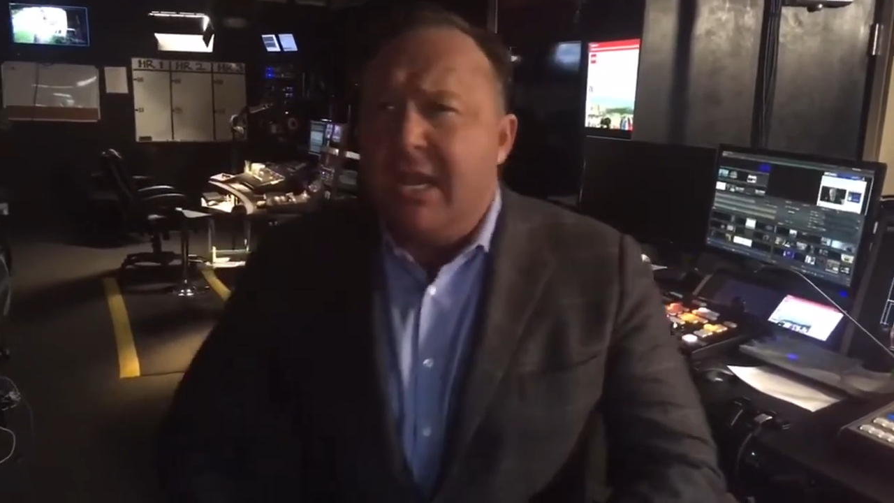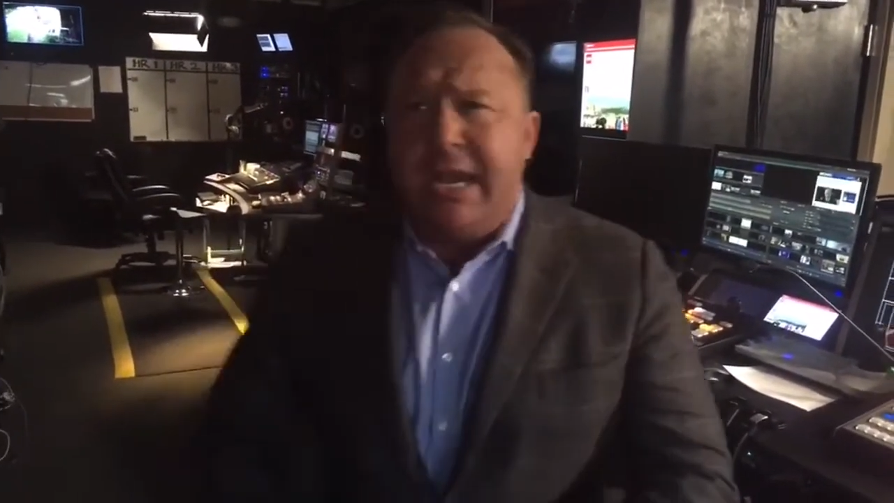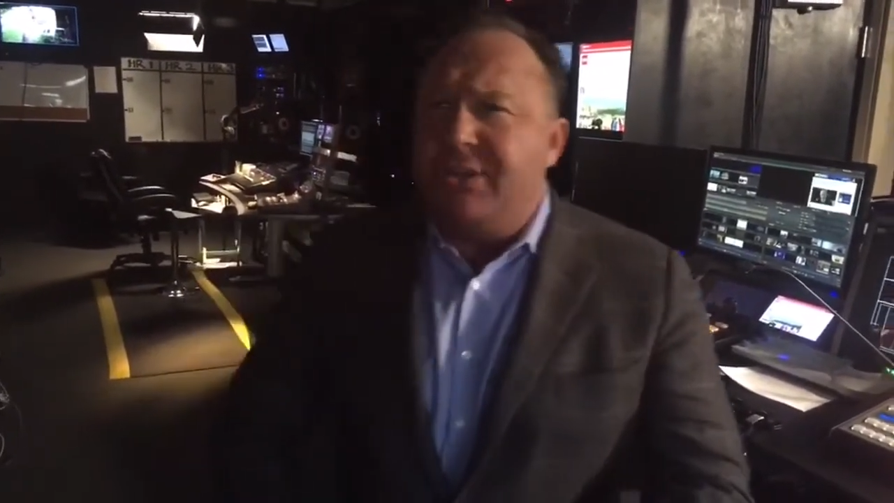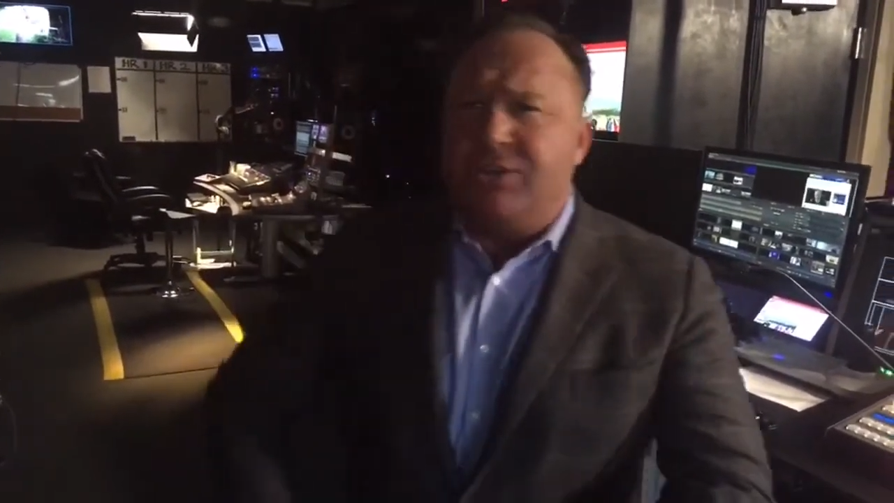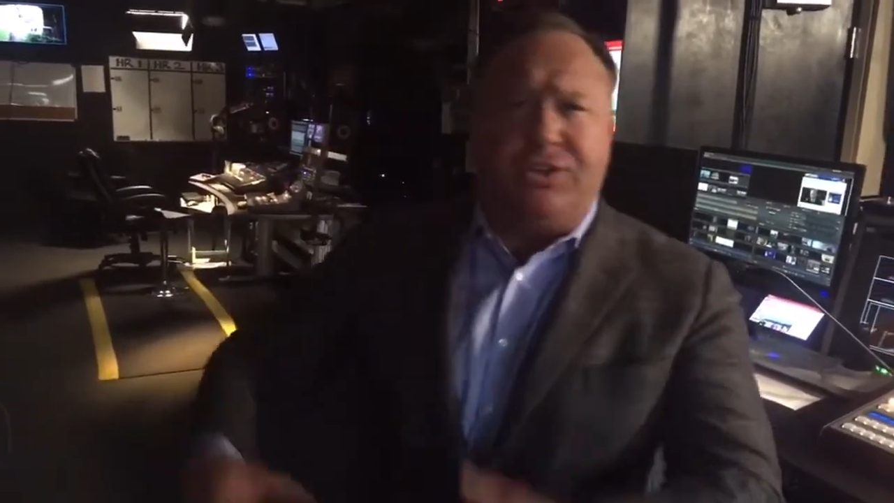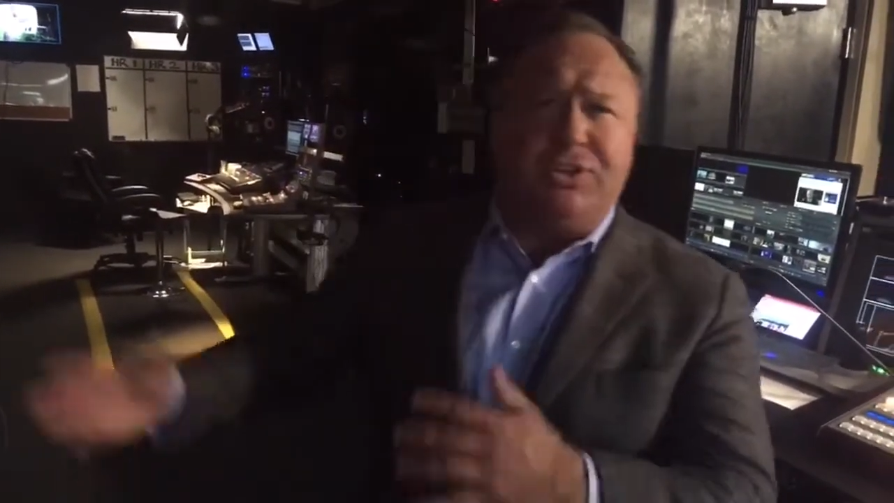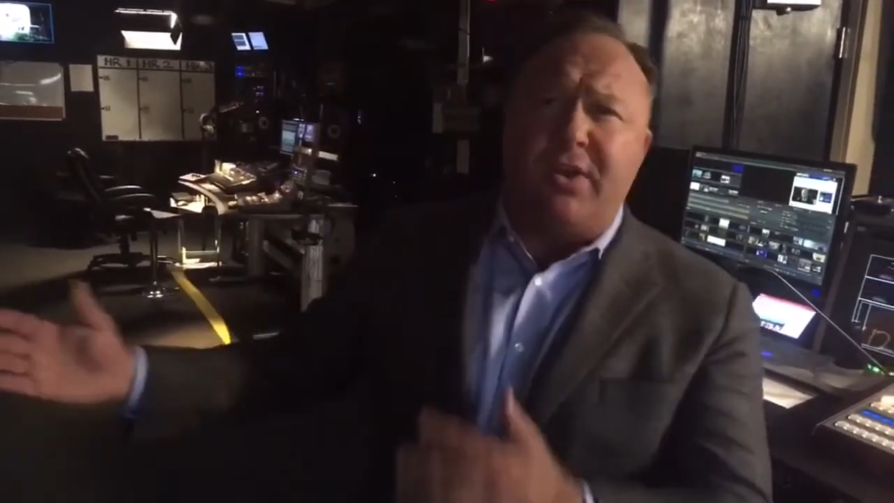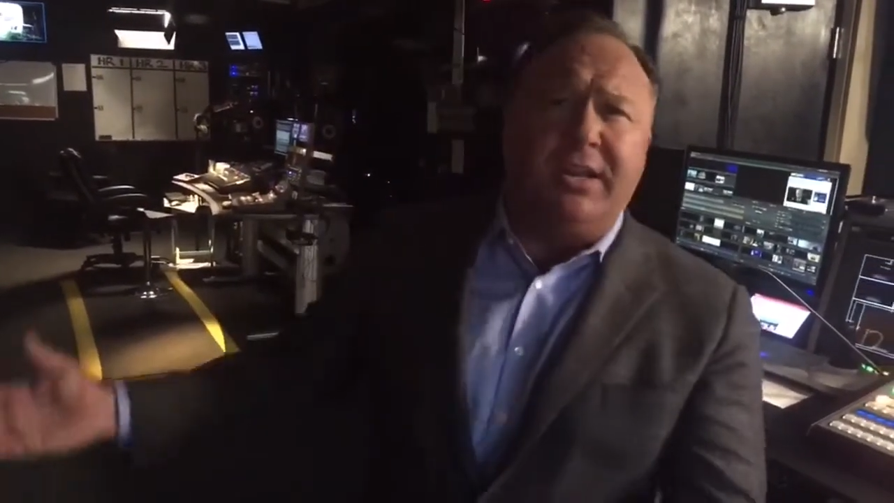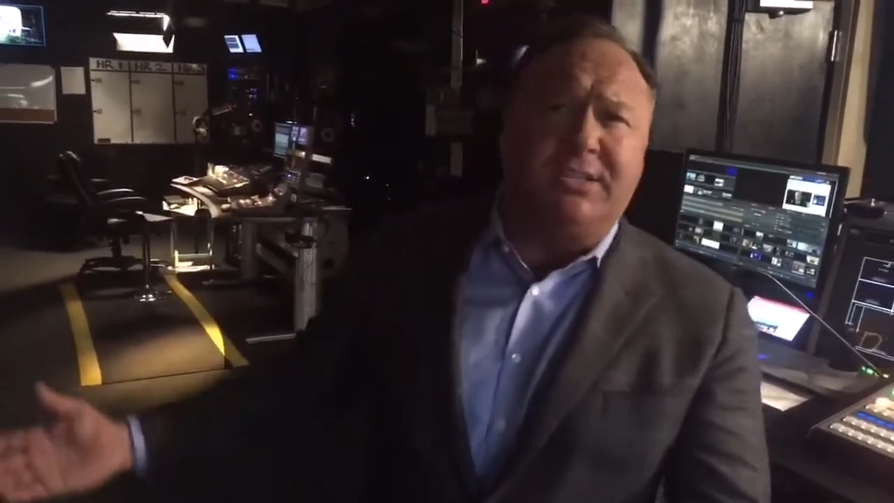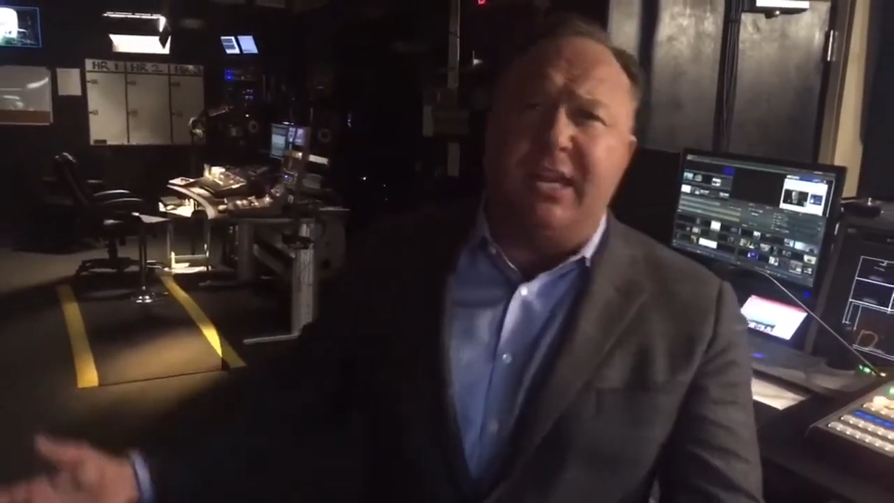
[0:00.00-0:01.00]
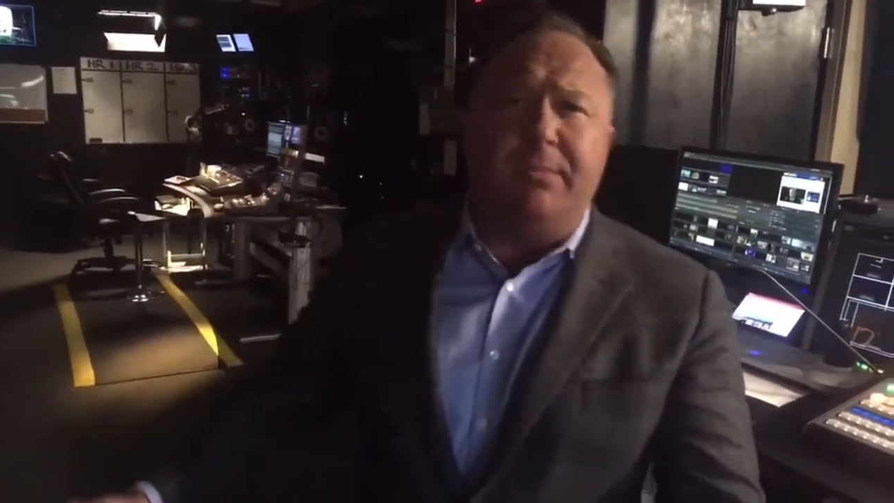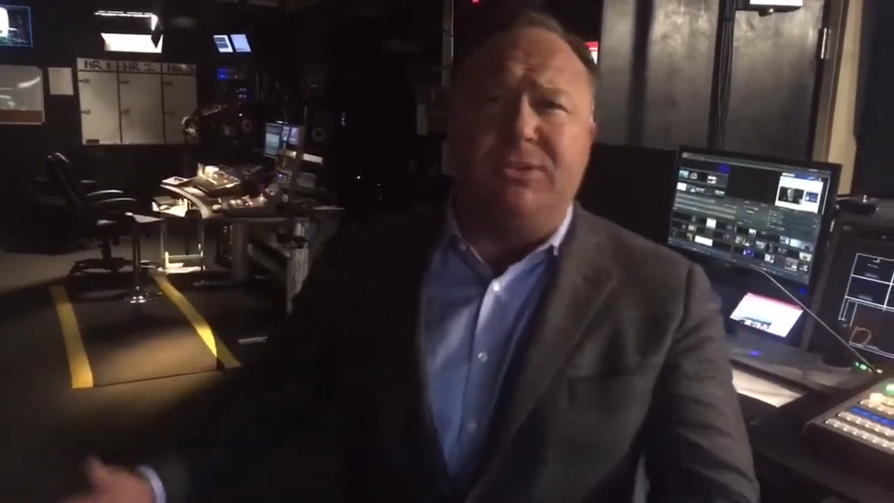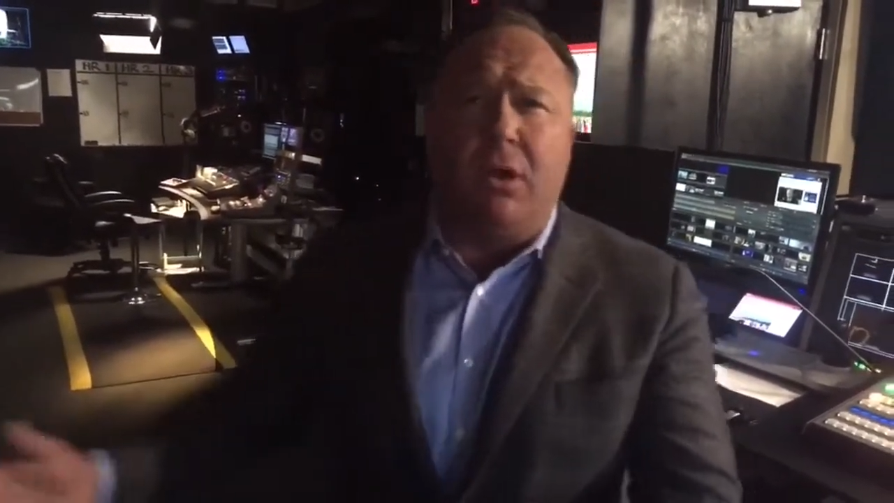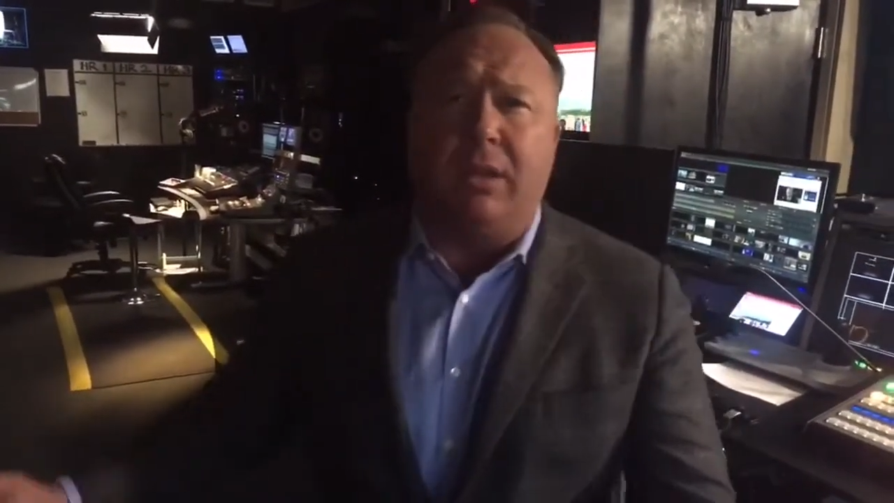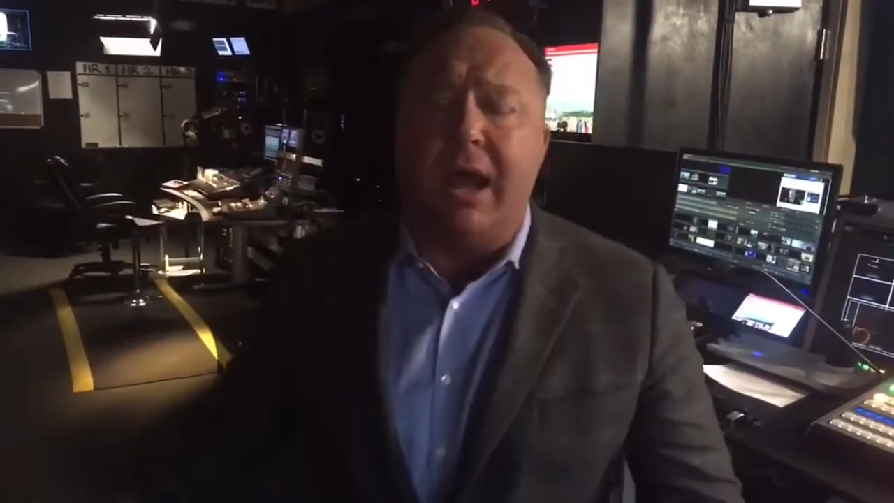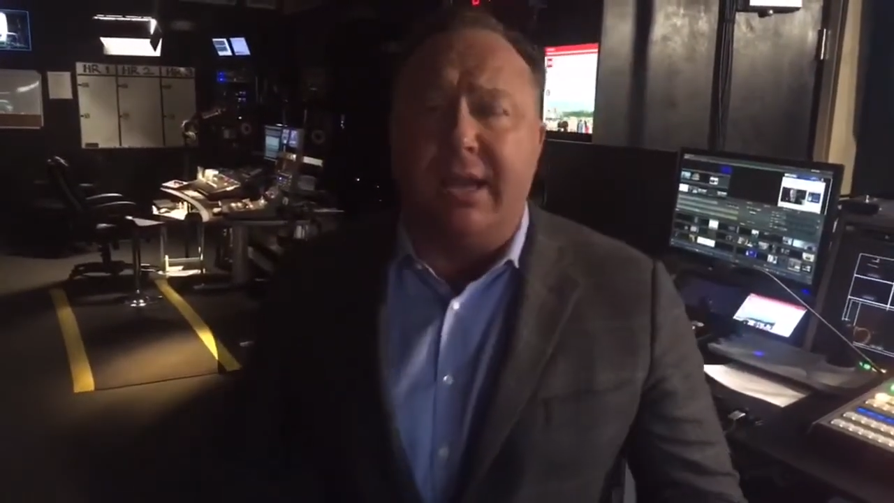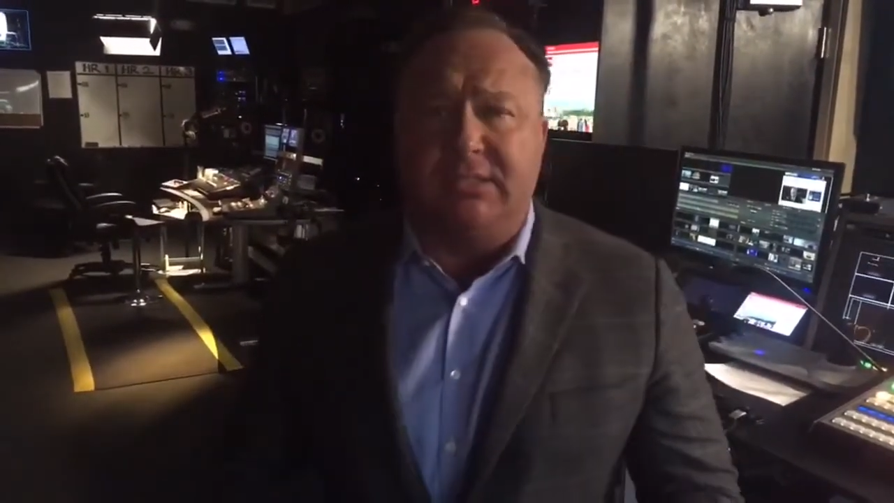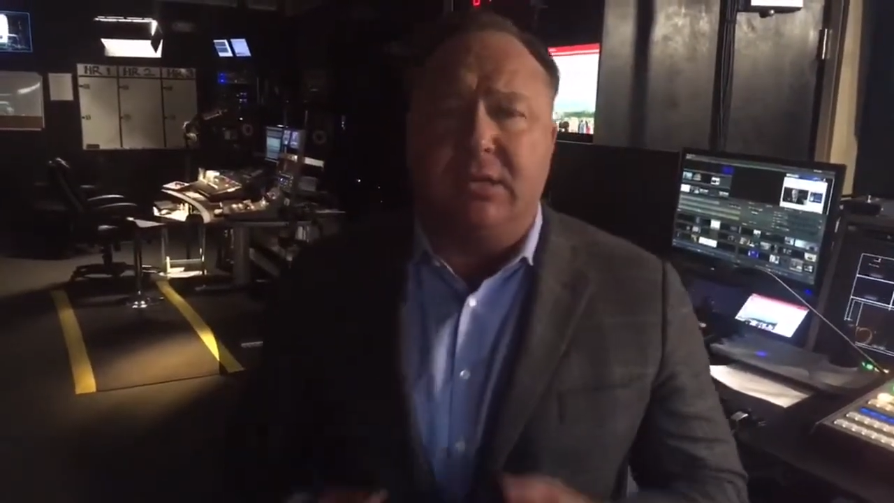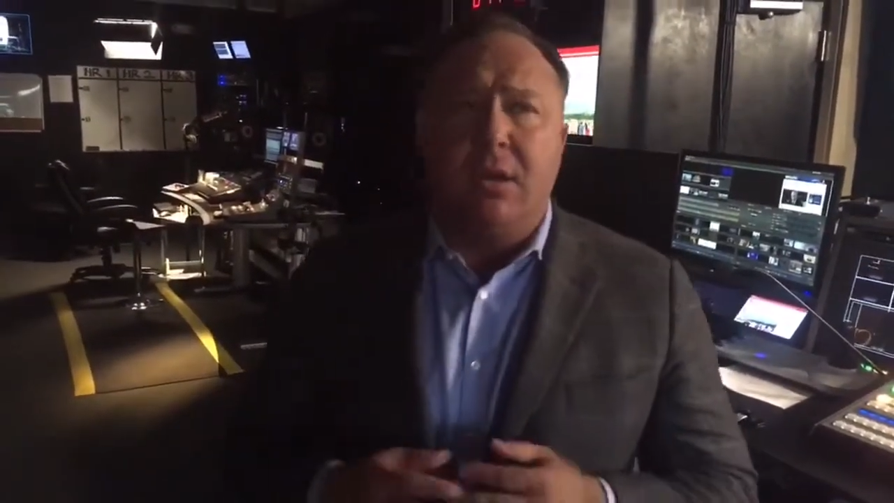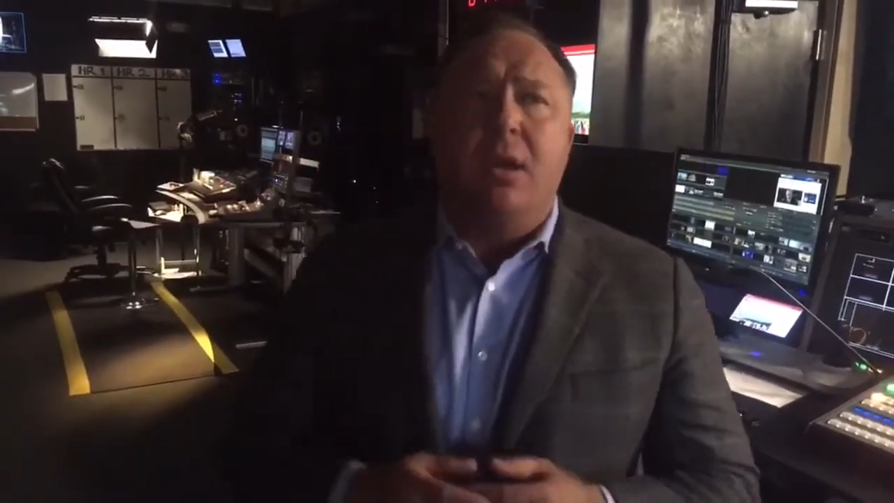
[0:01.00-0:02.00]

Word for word: it just discredits them. It's all lies.